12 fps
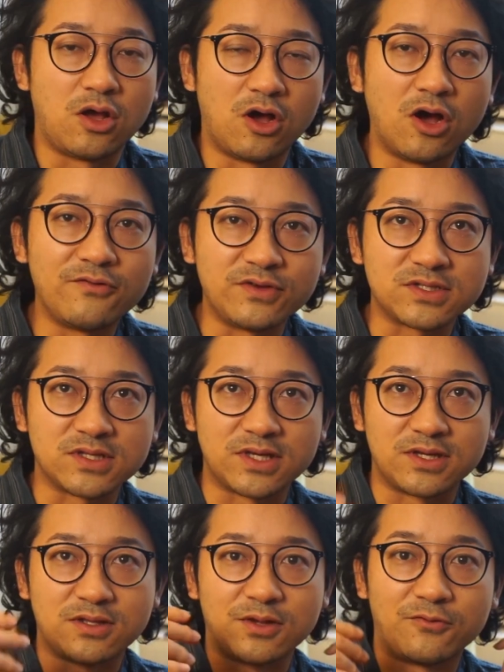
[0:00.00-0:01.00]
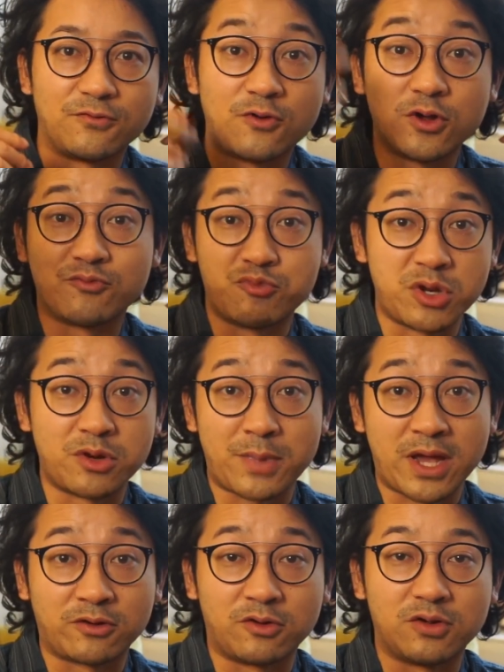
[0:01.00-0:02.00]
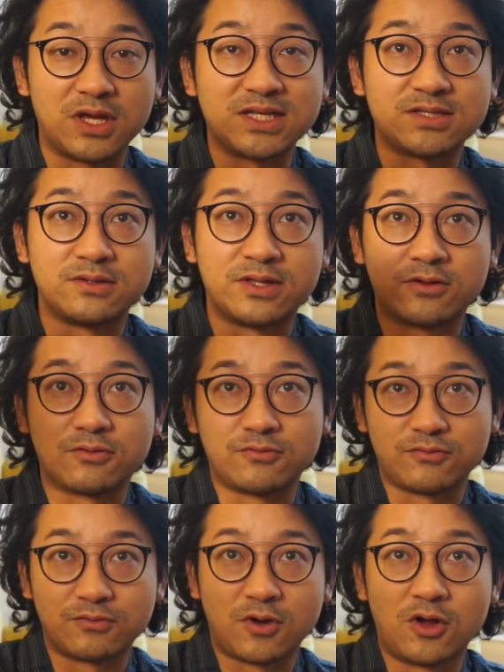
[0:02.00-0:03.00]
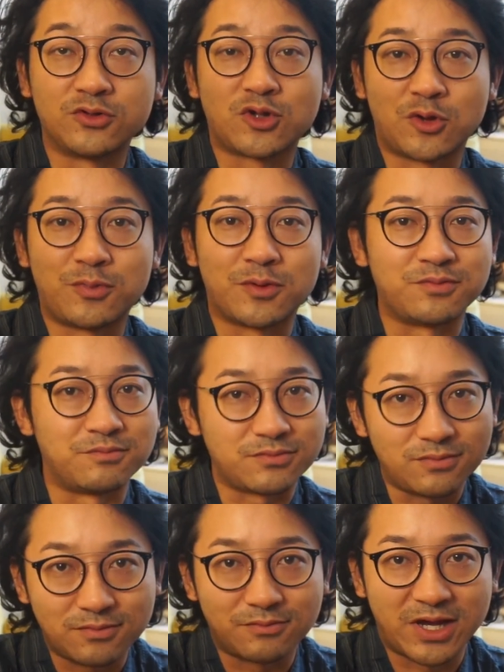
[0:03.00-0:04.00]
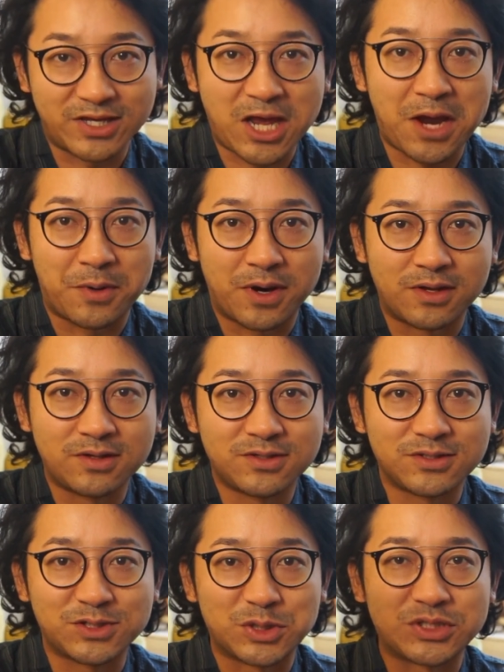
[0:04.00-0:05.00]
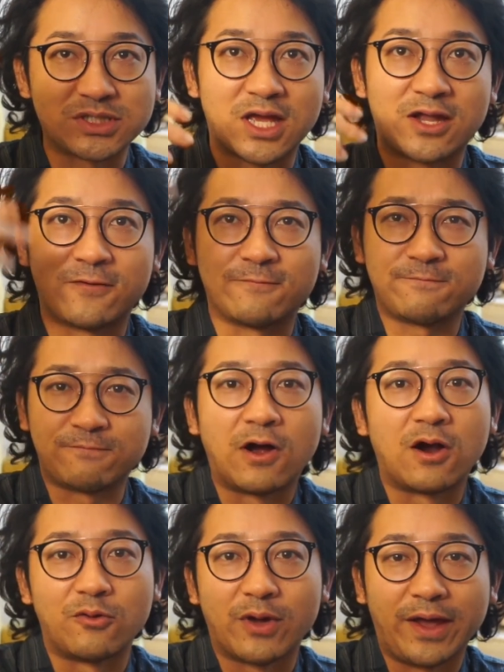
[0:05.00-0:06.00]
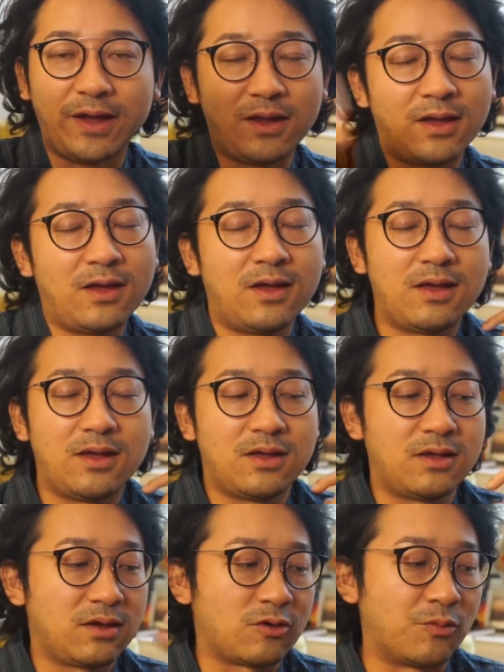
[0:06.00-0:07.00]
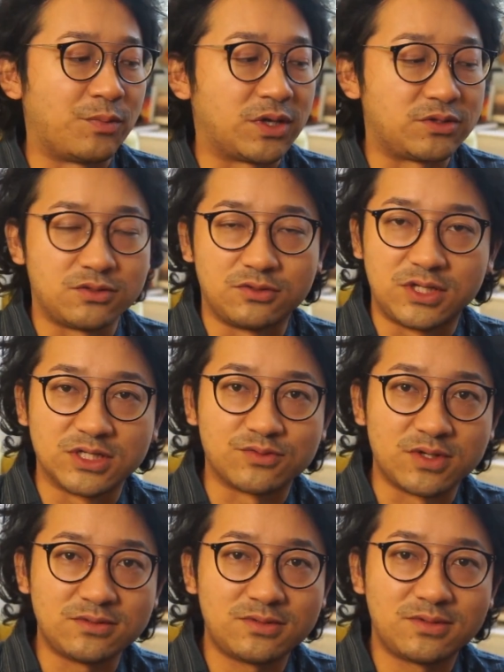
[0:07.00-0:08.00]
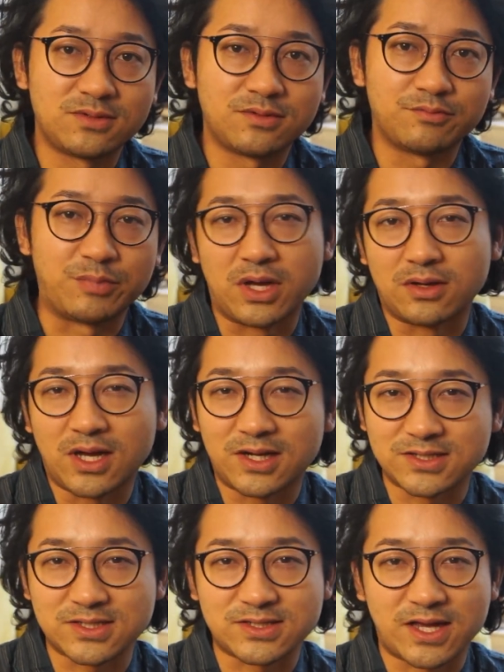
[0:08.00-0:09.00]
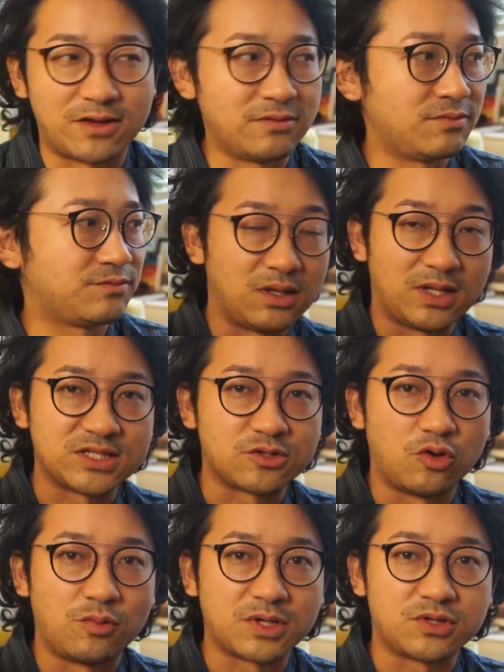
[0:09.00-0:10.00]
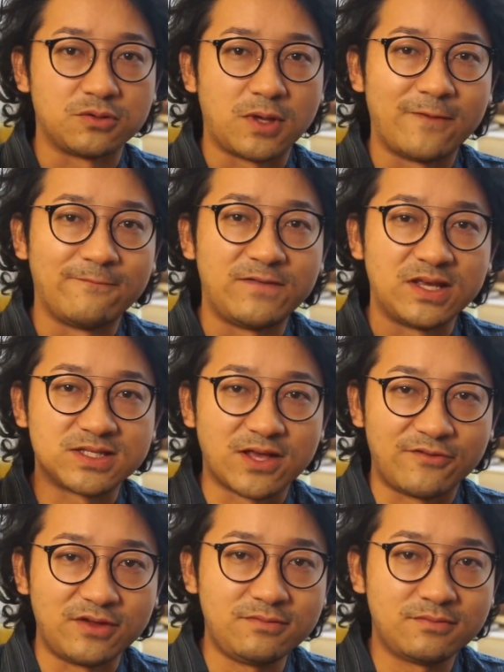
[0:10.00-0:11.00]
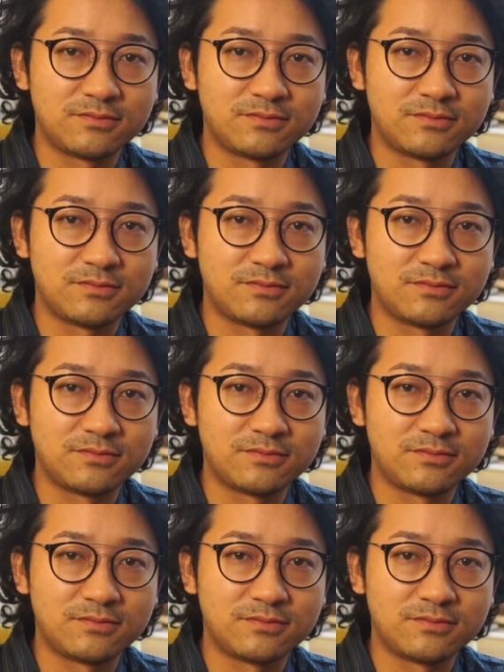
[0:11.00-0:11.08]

Obviously, the Rode Video Micro is on top of my camera, so it's kind of far away compared to this one. But how does it sound? Let's go back to MV7.